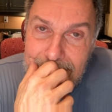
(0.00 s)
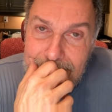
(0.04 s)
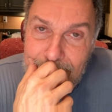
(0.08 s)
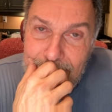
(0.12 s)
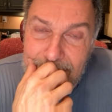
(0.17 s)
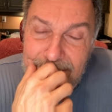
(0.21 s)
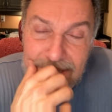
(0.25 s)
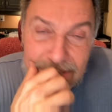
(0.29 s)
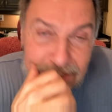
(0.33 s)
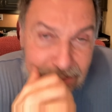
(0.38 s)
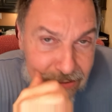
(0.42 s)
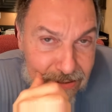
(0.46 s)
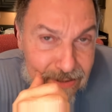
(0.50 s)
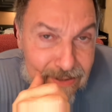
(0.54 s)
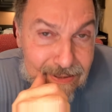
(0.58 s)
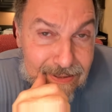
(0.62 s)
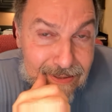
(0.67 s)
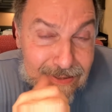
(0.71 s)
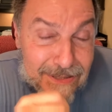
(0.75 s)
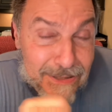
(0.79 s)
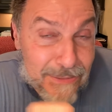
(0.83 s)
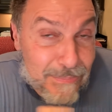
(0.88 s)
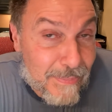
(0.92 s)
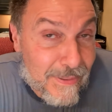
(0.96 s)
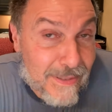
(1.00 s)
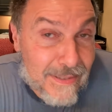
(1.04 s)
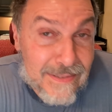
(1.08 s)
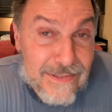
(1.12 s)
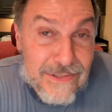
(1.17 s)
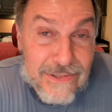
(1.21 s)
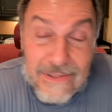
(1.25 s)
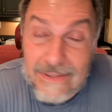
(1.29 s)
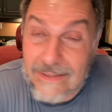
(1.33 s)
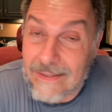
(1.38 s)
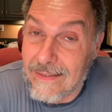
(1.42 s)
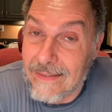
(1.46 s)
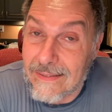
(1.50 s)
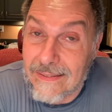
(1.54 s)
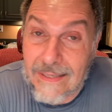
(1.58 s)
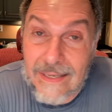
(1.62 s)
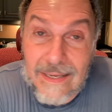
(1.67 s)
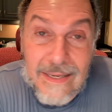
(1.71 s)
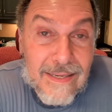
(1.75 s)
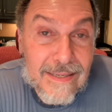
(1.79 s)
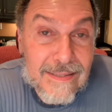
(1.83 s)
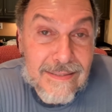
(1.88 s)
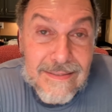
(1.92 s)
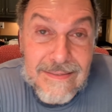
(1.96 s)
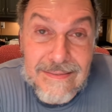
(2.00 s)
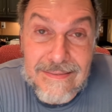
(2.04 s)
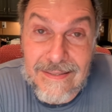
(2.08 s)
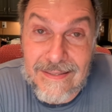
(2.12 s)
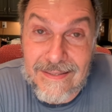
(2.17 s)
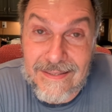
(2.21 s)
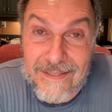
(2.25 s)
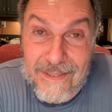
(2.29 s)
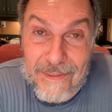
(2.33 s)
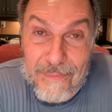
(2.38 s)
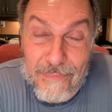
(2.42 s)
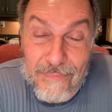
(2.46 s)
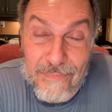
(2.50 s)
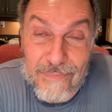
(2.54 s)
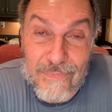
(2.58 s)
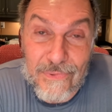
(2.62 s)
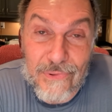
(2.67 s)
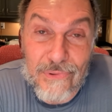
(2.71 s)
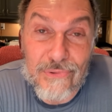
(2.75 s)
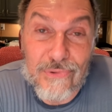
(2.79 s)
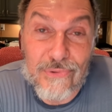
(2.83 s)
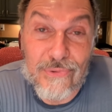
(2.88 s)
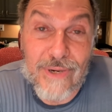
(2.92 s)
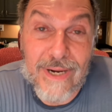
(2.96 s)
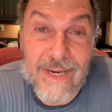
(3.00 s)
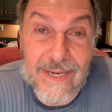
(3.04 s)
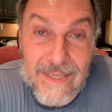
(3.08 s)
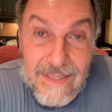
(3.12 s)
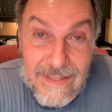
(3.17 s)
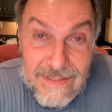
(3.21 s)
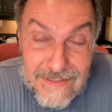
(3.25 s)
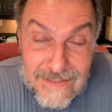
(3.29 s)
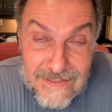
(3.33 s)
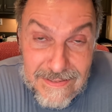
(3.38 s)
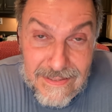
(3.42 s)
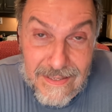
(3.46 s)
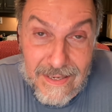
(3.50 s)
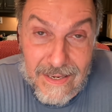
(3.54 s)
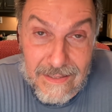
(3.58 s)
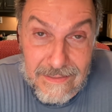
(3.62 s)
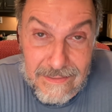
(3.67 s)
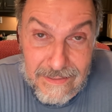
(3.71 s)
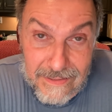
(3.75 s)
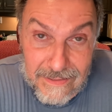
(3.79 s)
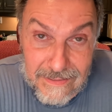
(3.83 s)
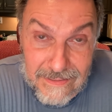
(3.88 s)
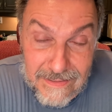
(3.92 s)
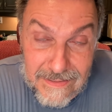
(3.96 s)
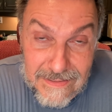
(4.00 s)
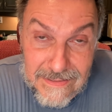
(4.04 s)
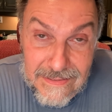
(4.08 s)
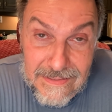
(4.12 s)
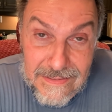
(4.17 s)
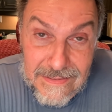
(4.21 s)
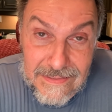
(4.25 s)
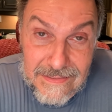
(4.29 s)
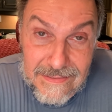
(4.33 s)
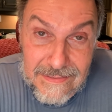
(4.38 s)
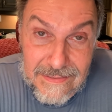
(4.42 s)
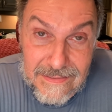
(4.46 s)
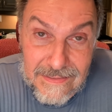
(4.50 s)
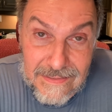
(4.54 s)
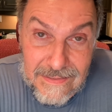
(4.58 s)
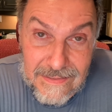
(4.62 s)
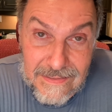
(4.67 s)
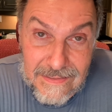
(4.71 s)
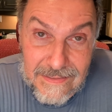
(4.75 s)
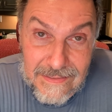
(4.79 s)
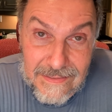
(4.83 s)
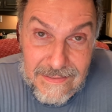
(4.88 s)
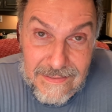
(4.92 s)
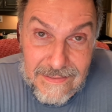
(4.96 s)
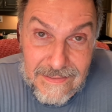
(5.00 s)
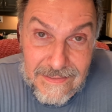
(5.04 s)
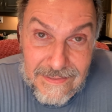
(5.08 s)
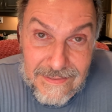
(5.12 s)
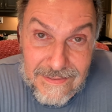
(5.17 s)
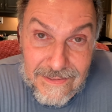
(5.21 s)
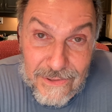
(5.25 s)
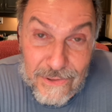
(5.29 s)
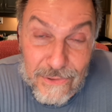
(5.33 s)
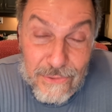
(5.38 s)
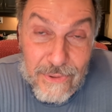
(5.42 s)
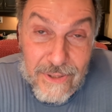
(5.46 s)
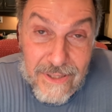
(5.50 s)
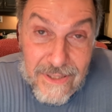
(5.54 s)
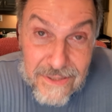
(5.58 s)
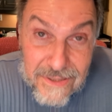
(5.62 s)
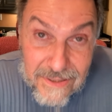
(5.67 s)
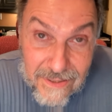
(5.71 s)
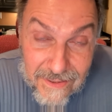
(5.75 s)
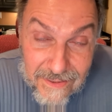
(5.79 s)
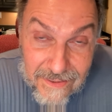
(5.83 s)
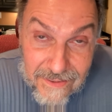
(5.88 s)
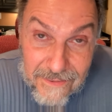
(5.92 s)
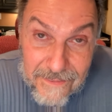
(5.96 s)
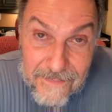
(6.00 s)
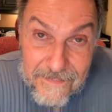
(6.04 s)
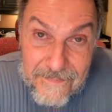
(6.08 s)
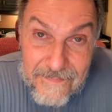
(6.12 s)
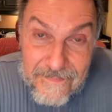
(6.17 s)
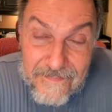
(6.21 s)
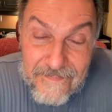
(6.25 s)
But Jesus spends a lot of time reconciling us to each other